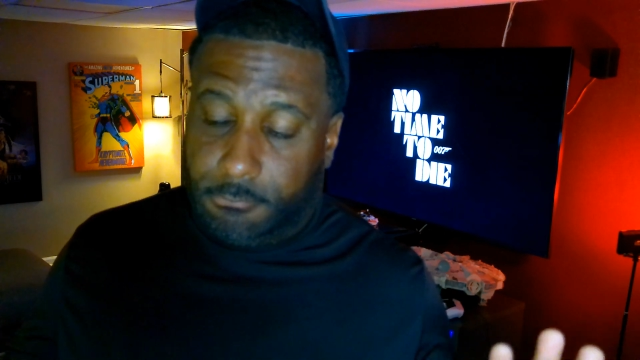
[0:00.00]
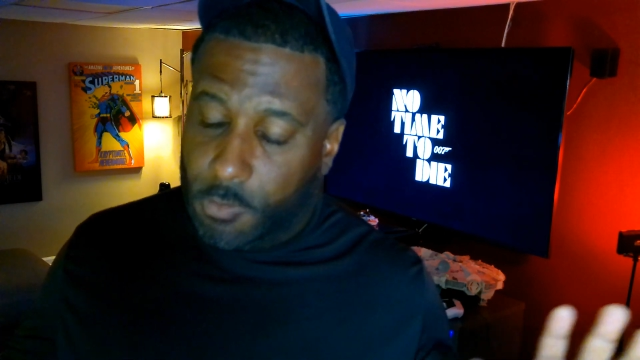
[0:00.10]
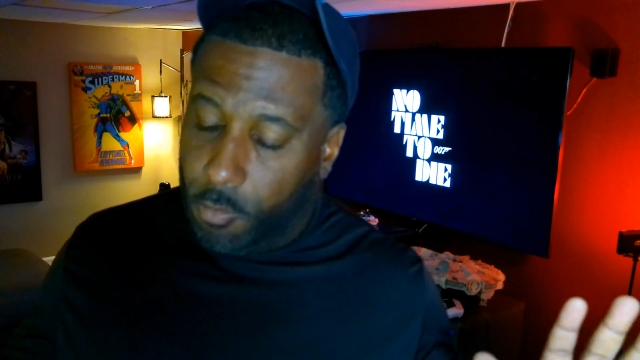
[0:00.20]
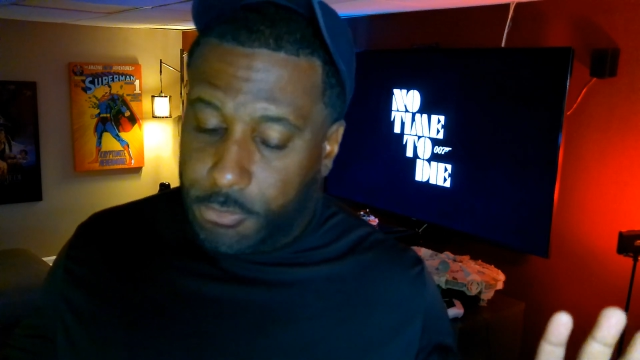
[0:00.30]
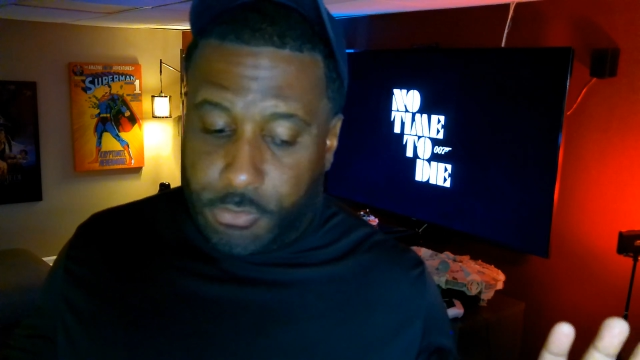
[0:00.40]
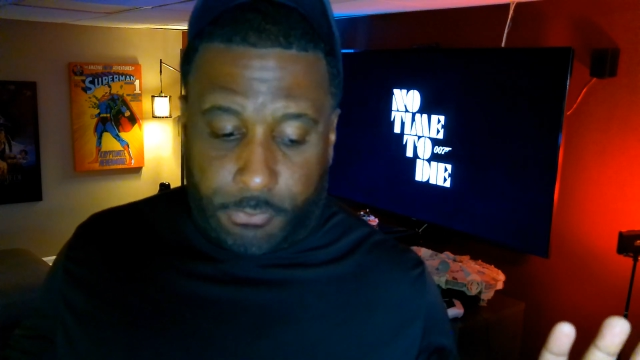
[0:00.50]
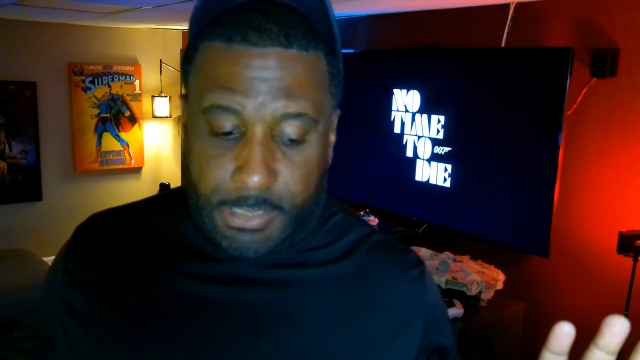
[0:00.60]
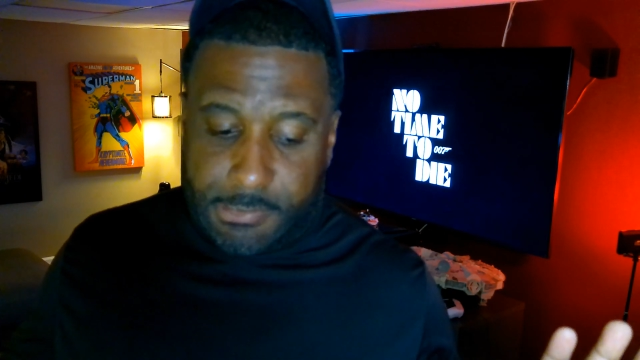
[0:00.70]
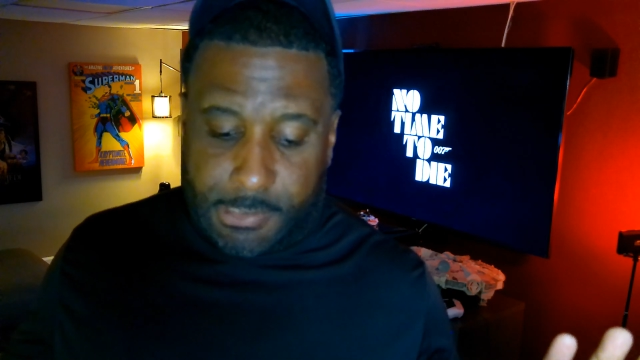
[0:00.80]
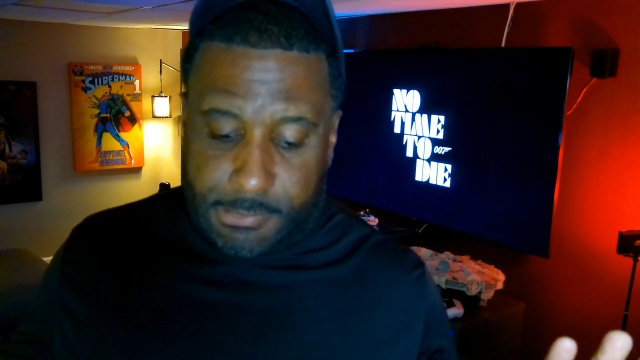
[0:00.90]
Only two
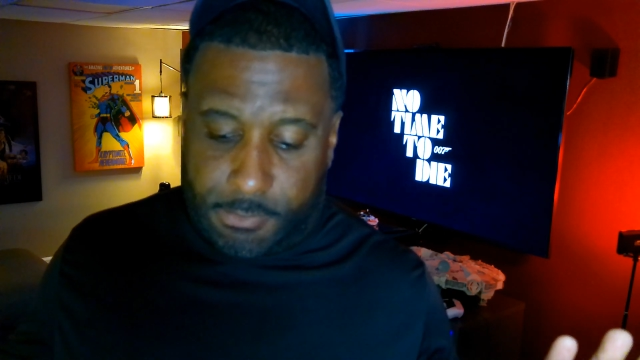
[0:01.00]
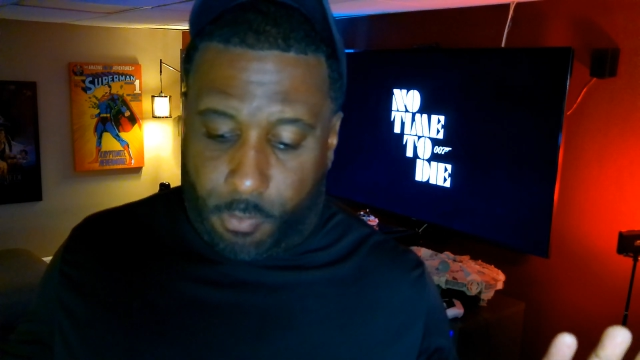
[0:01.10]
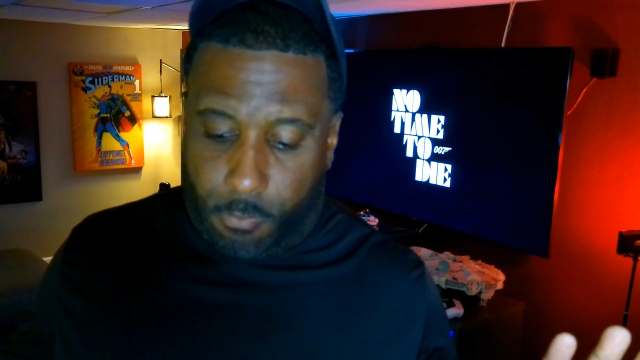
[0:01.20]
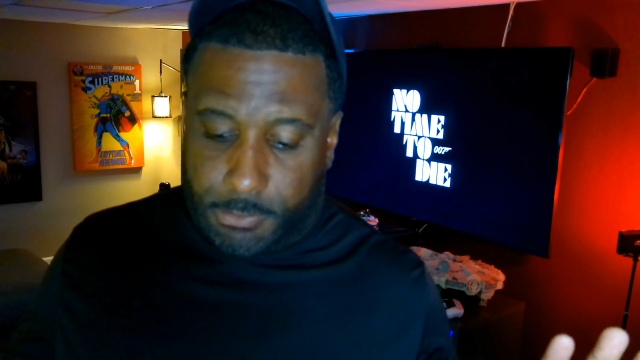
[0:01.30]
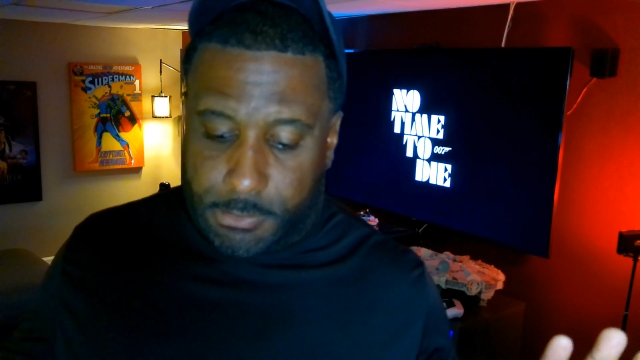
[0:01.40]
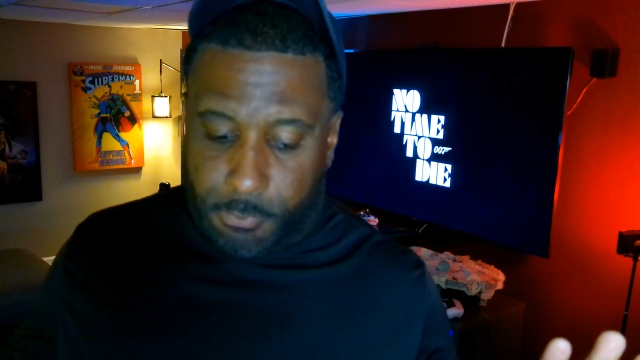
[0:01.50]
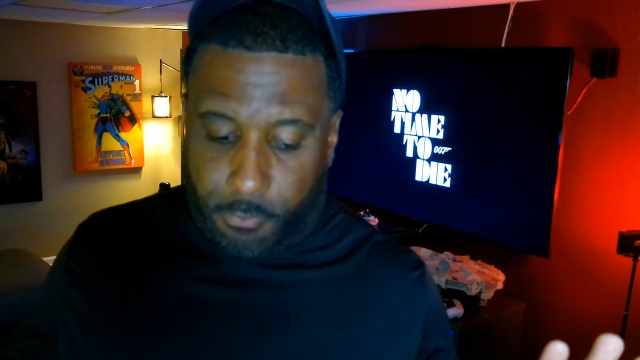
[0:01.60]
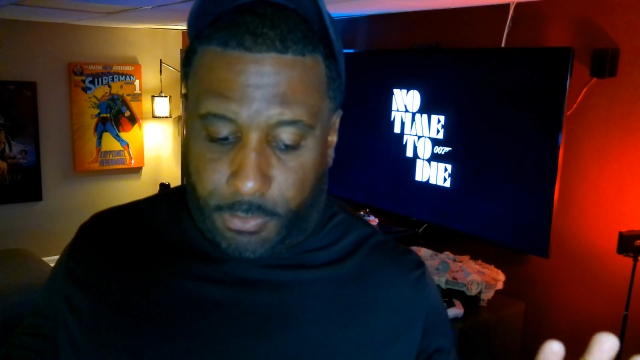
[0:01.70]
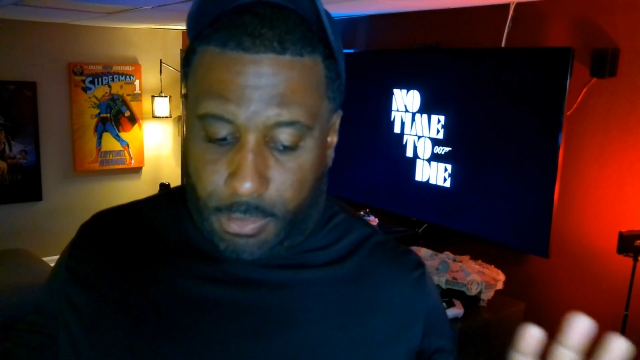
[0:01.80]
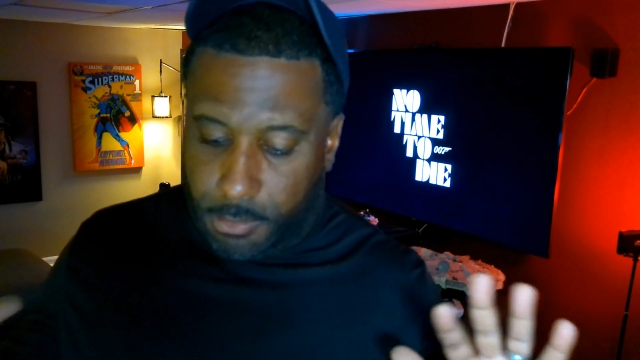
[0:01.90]
things I see wrong with this
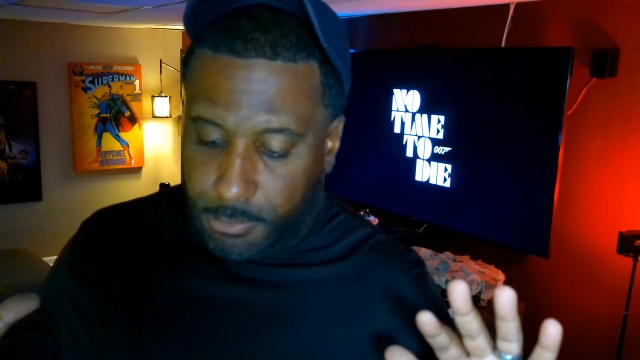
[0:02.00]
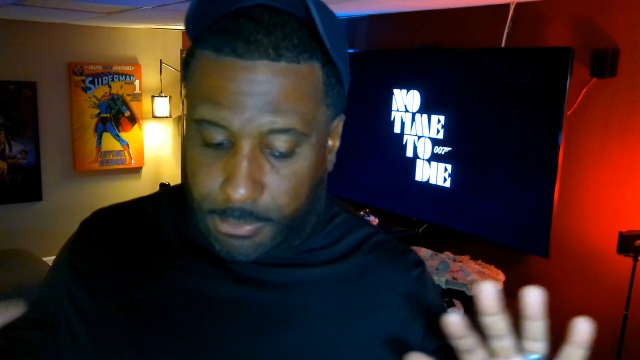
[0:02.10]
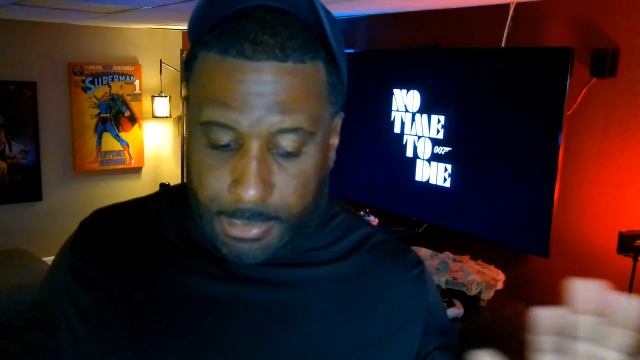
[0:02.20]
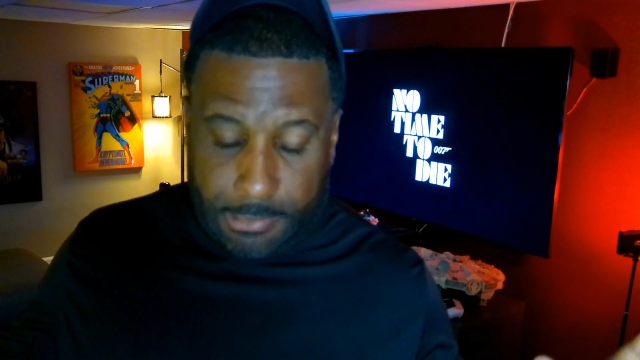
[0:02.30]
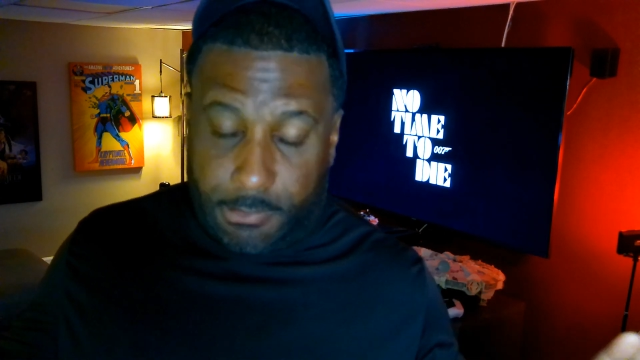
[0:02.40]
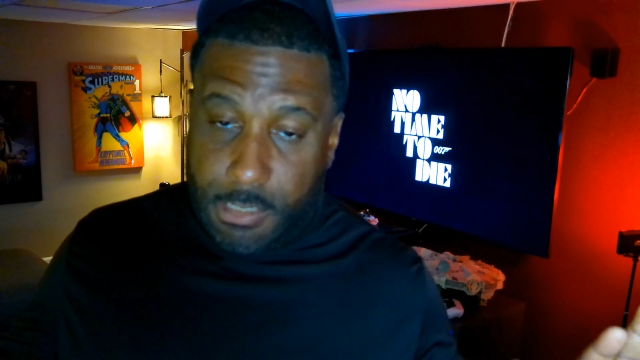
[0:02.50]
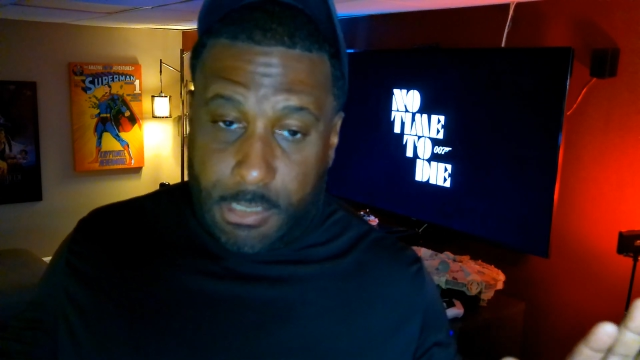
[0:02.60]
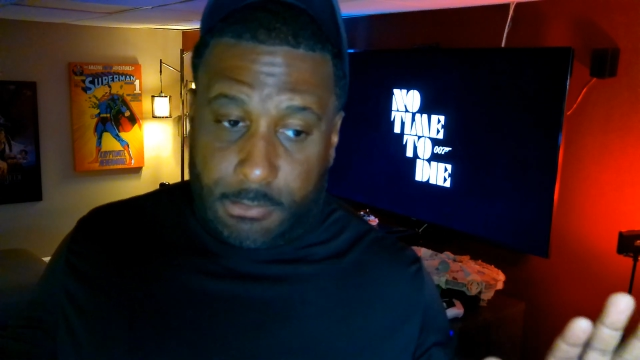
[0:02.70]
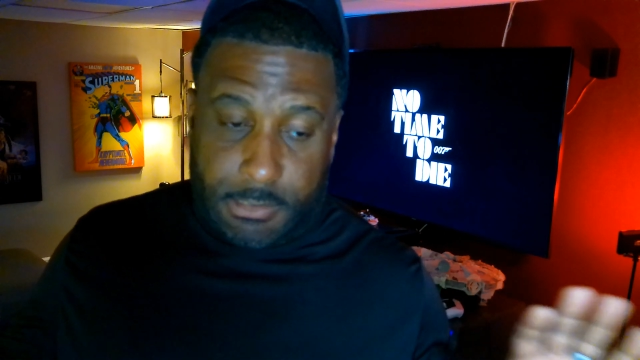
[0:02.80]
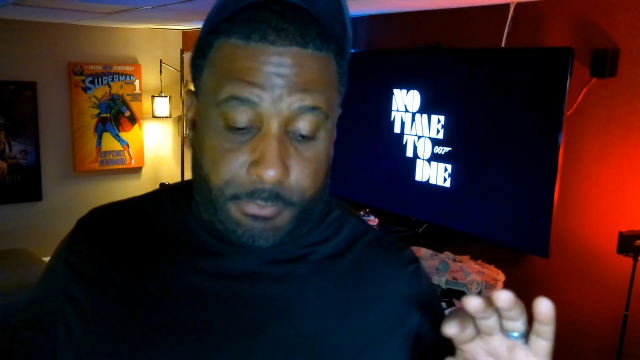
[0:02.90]
movie. Other than that,
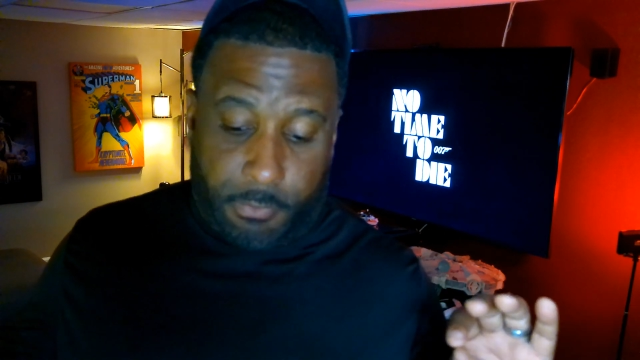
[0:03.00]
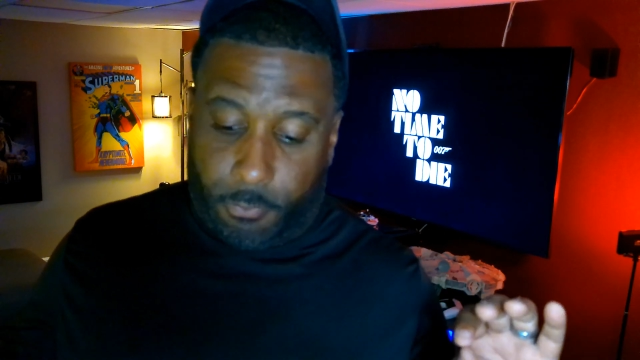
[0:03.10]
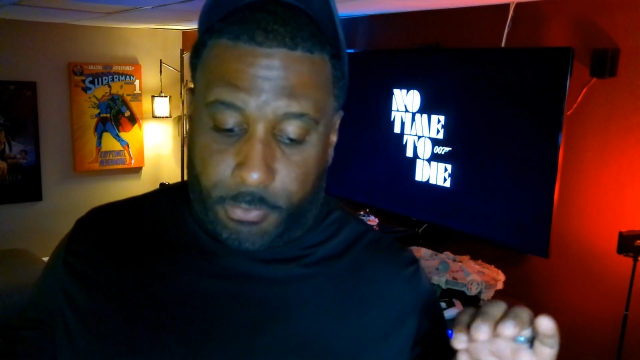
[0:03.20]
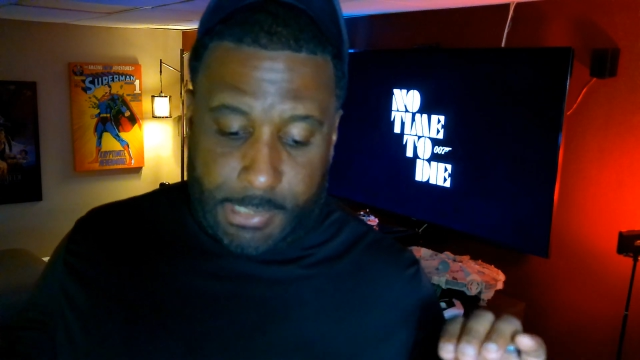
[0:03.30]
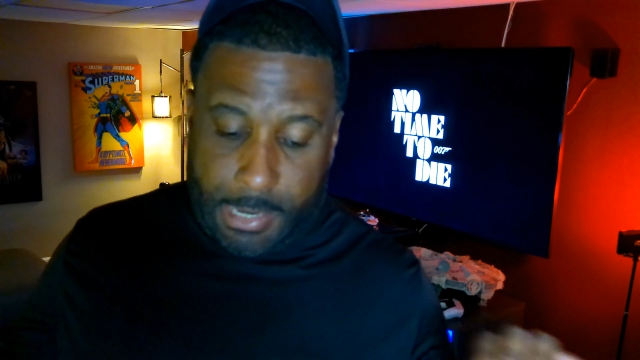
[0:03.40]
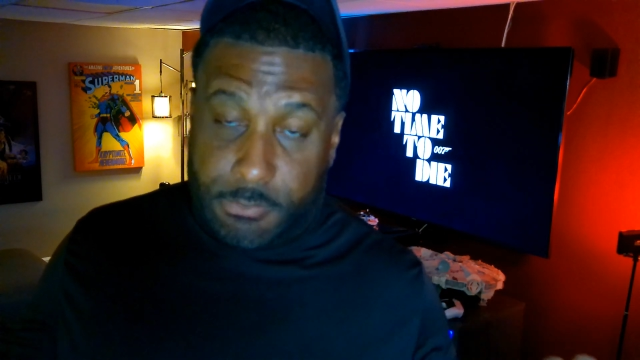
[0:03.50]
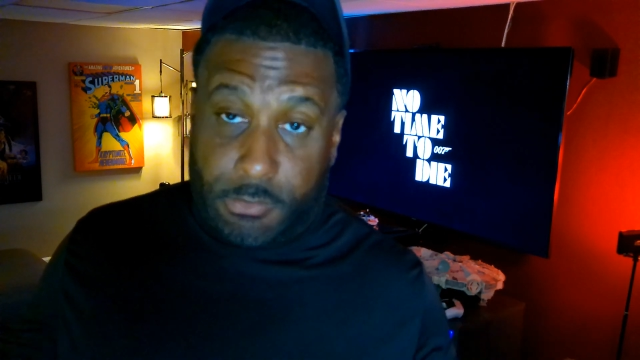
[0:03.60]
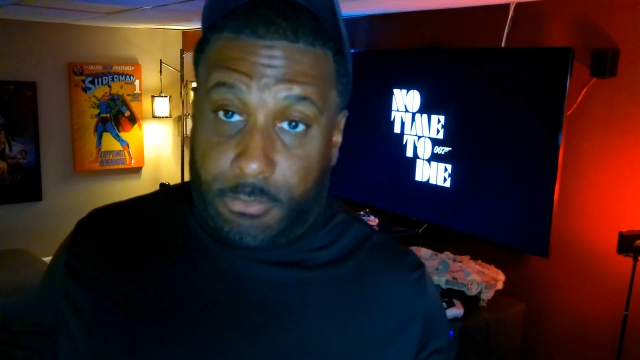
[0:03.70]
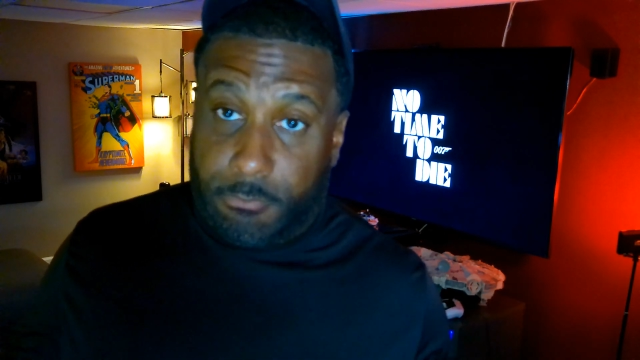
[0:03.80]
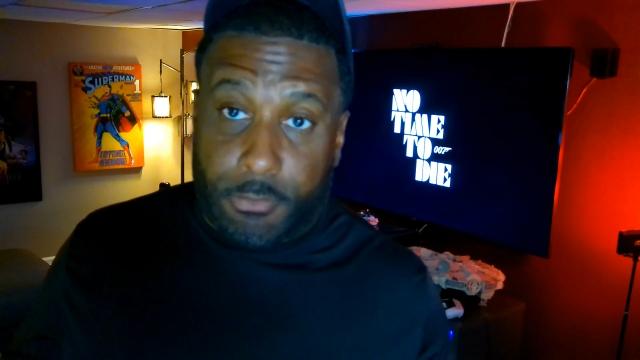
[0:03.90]
this movie was
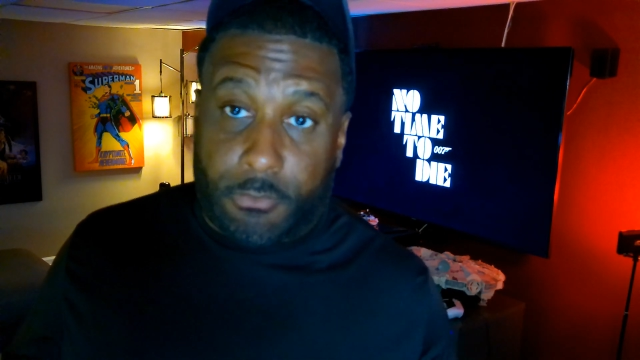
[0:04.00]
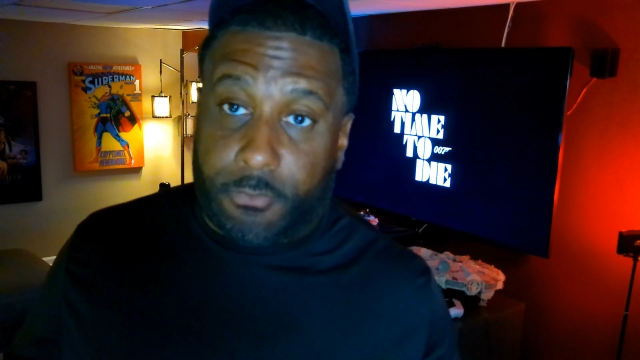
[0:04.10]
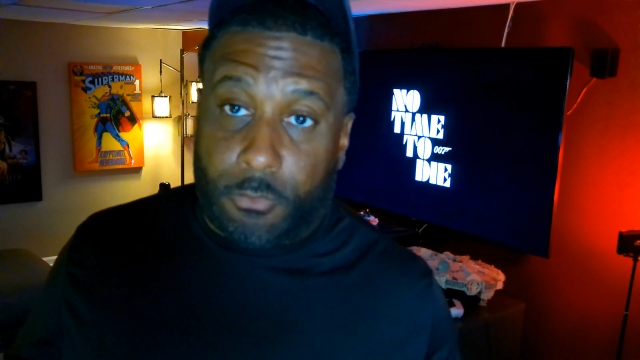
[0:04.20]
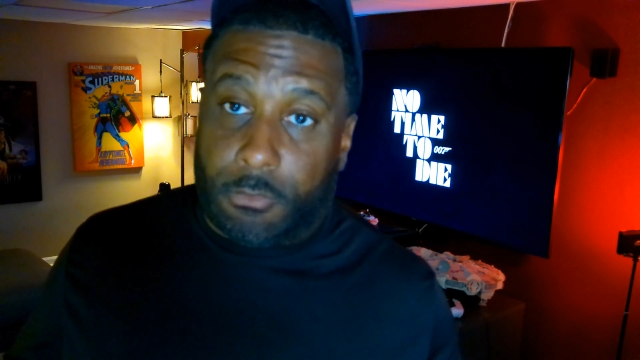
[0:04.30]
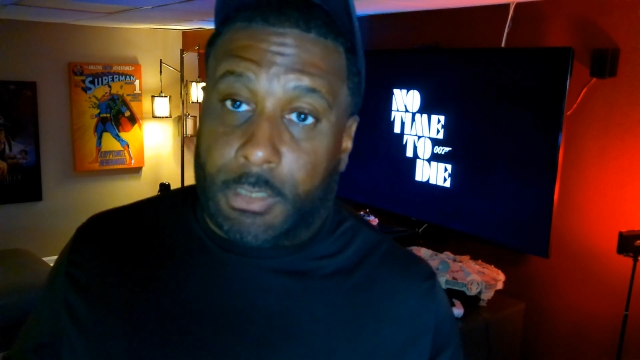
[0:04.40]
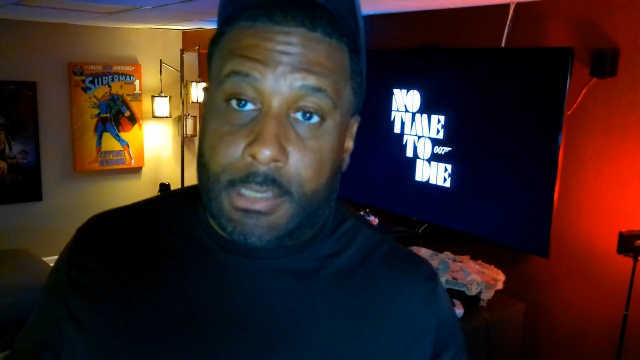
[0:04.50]
absolutely beautiful.